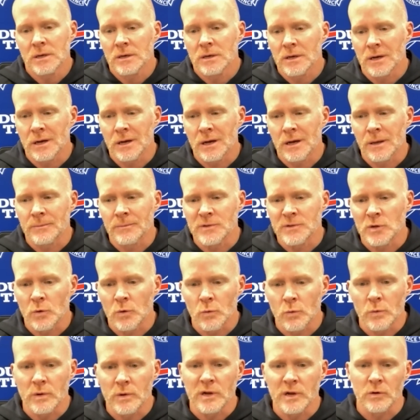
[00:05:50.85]
um, you know
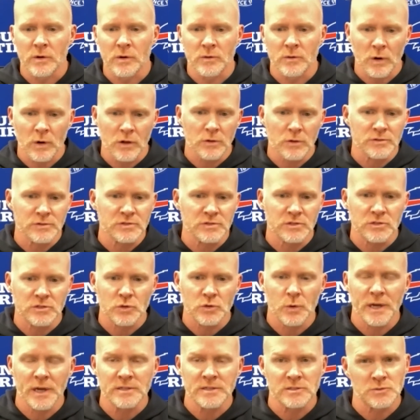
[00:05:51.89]
we were in one of those
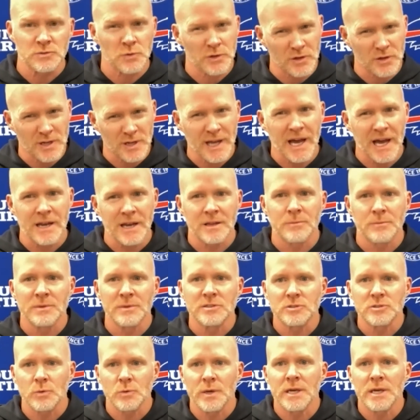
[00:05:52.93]
situations where you're kind of in
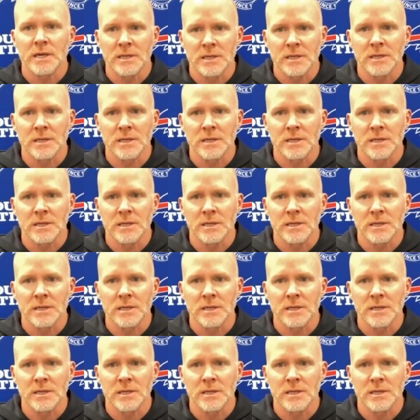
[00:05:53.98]
between,